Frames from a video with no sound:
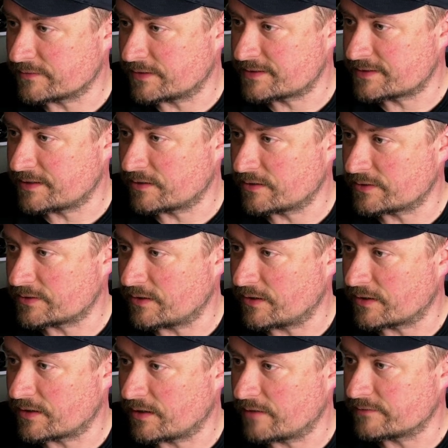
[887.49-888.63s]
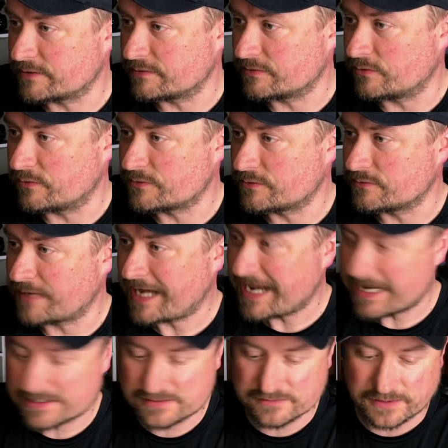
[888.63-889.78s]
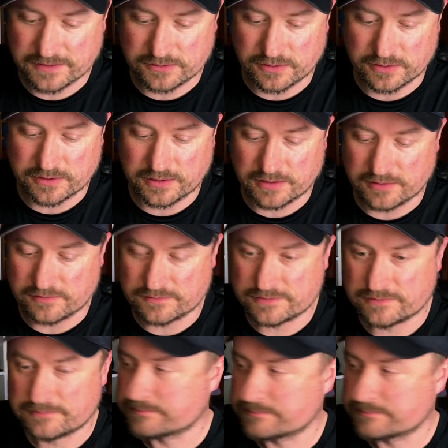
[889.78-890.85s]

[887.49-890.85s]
Let's take out the archived and go to active and archived.